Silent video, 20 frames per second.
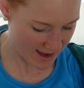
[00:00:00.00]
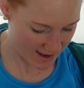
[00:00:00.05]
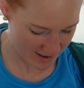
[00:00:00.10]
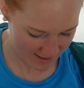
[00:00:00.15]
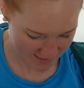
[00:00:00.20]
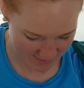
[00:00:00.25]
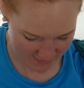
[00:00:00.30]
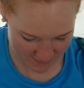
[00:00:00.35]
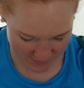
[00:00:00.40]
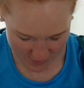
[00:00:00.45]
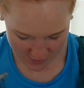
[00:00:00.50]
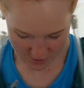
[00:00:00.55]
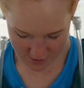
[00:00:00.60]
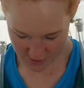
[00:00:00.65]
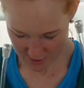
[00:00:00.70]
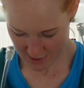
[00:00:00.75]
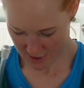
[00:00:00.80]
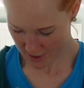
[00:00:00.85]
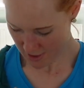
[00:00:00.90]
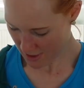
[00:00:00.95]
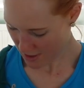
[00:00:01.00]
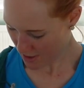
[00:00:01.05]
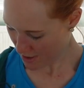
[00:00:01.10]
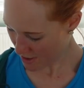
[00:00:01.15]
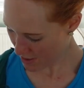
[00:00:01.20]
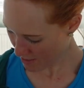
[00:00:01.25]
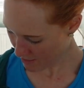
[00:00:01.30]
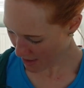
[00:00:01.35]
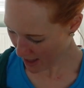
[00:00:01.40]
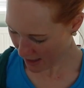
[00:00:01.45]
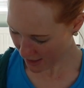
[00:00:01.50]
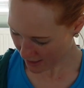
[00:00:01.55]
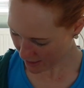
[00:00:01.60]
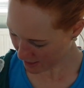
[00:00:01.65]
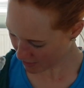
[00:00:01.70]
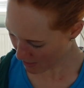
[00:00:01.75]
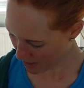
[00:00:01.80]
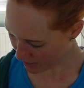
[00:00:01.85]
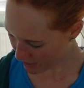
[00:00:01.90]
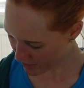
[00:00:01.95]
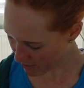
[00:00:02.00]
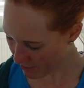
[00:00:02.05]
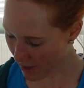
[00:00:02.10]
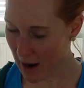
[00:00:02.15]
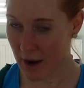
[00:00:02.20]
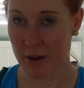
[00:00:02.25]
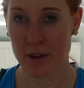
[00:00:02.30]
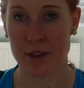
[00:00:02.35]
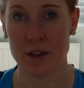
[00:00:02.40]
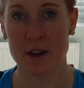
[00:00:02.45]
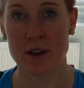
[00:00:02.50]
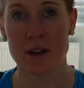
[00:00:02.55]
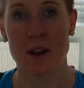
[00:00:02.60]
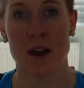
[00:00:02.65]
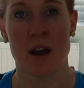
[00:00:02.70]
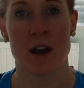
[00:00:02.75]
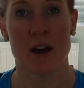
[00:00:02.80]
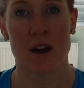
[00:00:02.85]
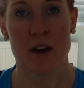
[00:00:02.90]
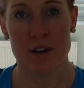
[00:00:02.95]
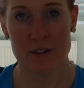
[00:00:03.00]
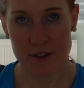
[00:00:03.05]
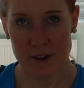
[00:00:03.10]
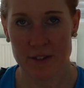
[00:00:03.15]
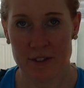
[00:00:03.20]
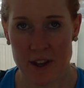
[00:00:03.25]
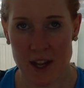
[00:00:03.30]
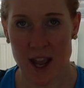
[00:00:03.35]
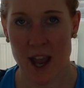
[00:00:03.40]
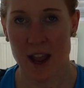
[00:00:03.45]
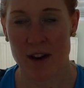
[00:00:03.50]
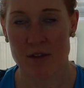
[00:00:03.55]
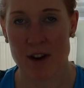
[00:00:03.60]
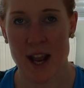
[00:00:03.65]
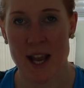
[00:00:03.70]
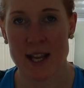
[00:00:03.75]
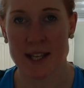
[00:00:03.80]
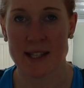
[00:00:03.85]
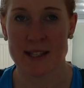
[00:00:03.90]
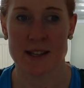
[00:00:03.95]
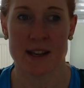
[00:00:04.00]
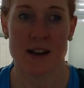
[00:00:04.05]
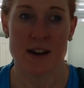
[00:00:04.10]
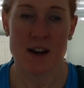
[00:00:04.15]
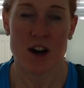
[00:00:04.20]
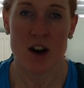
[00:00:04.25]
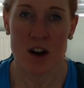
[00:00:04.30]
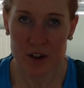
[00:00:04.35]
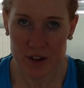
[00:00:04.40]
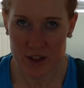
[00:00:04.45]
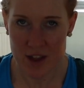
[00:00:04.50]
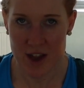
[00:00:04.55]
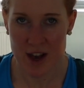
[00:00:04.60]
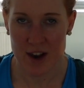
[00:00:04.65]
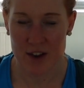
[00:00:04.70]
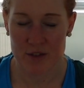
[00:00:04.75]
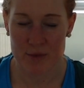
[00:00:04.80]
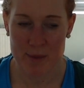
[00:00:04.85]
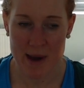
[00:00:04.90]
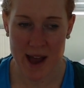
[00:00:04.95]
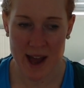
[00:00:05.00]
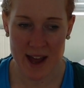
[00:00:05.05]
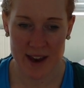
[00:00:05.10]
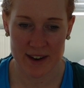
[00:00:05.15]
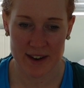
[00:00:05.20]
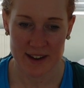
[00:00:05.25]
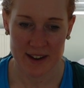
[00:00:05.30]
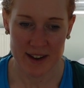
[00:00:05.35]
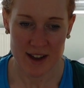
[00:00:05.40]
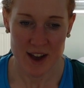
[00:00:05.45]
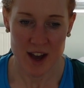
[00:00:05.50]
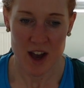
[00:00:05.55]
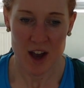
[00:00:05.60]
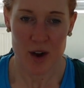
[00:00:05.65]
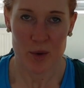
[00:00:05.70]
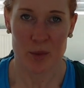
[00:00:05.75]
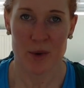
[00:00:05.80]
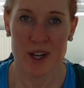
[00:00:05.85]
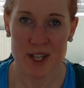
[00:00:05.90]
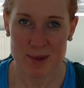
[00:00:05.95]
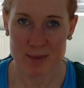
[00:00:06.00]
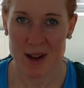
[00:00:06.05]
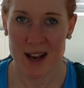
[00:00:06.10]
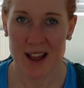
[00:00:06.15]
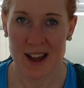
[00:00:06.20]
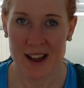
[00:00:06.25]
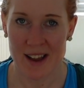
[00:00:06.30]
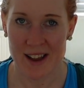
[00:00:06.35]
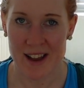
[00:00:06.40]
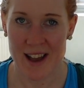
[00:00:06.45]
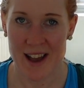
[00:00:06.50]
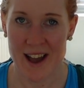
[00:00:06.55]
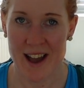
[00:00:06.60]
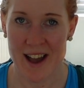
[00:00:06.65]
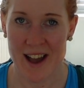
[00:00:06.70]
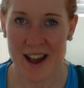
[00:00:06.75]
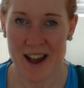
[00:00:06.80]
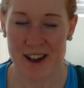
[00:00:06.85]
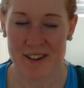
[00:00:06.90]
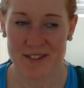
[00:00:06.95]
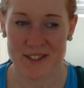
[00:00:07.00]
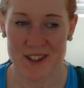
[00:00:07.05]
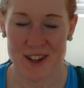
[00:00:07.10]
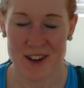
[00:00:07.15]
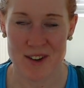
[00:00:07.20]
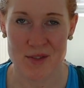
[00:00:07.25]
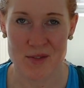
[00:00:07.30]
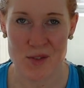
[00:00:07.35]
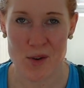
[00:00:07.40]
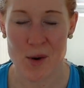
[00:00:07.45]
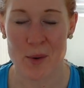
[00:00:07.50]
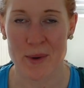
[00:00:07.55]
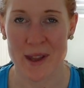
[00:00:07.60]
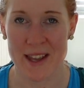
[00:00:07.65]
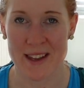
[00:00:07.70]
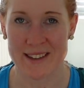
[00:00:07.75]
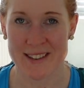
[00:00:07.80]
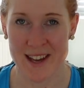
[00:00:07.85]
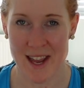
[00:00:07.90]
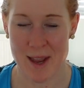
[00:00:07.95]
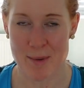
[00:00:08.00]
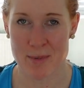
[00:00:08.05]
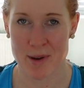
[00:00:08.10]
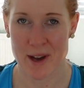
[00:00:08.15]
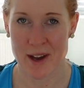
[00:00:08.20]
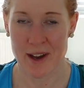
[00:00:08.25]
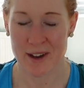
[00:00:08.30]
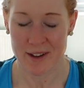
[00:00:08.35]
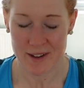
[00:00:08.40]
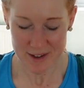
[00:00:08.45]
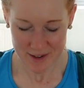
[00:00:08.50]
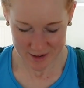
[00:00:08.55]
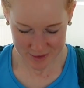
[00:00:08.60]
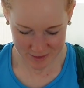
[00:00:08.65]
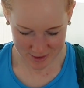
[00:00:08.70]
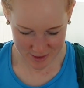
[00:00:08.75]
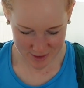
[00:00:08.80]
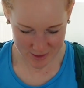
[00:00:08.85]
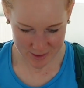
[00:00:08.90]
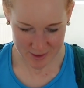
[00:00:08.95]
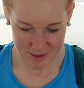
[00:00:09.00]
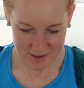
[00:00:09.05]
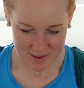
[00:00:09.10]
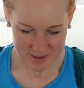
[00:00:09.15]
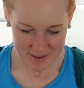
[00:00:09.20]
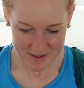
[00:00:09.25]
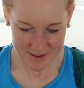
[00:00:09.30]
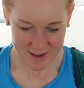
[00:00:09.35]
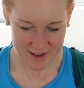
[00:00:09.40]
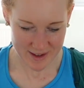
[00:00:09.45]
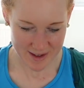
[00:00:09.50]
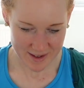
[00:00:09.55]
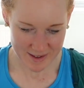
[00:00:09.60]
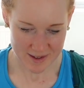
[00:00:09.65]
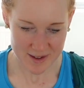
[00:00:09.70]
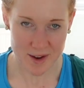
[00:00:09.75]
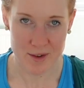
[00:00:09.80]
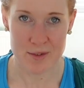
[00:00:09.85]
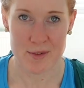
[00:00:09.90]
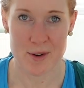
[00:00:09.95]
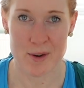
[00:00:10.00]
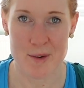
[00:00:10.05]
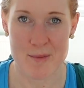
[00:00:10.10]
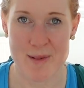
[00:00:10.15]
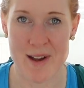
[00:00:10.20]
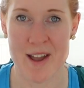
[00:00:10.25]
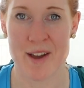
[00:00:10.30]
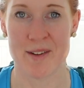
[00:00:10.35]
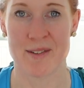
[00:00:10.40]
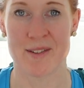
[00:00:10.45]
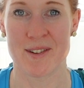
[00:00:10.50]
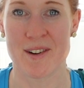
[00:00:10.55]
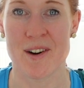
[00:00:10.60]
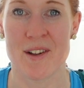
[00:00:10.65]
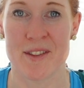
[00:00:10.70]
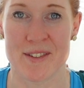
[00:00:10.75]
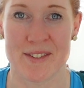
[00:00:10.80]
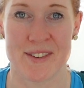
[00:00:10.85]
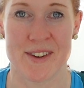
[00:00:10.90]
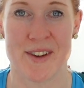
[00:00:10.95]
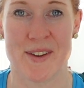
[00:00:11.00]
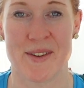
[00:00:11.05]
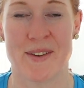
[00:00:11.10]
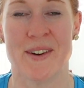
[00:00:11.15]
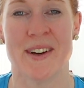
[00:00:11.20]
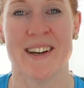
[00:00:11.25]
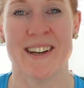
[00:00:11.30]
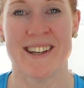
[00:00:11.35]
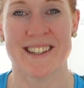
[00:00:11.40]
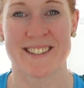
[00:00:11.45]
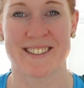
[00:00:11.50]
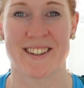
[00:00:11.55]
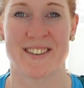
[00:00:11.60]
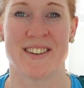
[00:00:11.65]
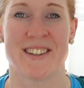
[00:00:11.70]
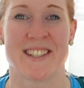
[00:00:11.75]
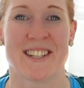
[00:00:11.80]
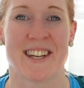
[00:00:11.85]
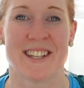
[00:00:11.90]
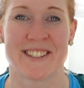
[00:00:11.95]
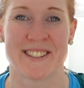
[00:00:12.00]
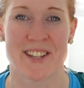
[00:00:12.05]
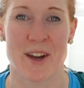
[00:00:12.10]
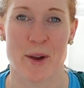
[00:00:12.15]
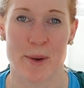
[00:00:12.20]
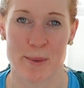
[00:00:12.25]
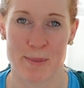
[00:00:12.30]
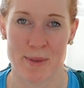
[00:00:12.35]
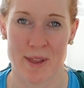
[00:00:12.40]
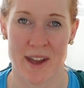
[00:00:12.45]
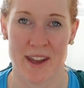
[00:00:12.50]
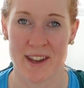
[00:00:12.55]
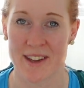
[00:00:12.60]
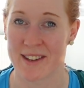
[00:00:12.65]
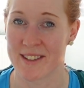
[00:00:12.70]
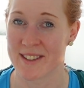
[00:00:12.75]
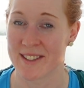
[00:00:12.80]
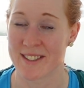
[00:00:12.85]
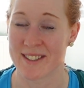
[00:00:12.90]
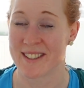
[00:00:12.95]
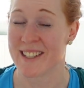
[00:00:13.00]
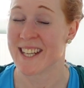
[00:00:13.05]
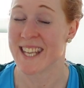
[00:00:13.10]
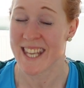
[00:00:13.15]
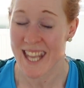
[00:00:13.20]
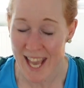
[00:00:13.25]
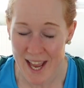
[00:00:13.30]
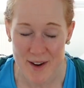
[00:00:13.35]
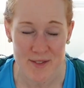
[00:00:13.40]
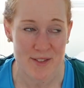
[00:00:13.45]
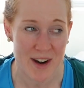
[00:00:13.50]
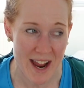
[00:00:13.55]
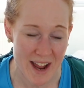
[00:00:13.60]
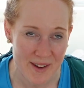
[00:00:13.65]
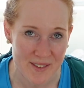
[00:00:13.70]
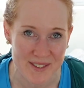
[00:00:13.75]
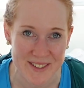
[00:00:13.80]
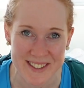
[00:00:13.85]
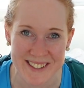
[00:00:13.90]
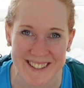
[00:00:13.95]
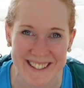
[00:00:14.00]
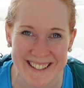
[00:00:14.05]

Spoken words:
for the Manx Mountain Marathon 50k race on the Isle of Man. Wish me luck. I have done a 4-week taper through no fault of my own, got the flu, so I just hope that I can just get round.